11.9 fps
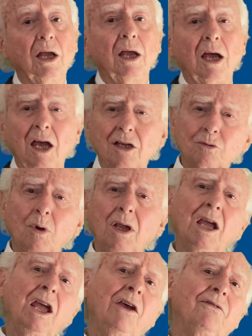As we
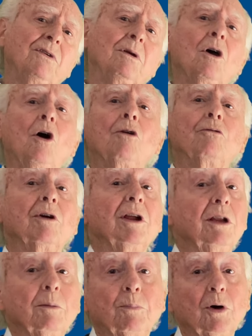have
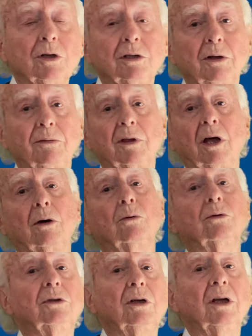already pointed
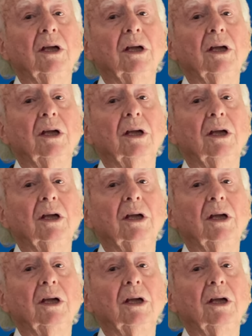out,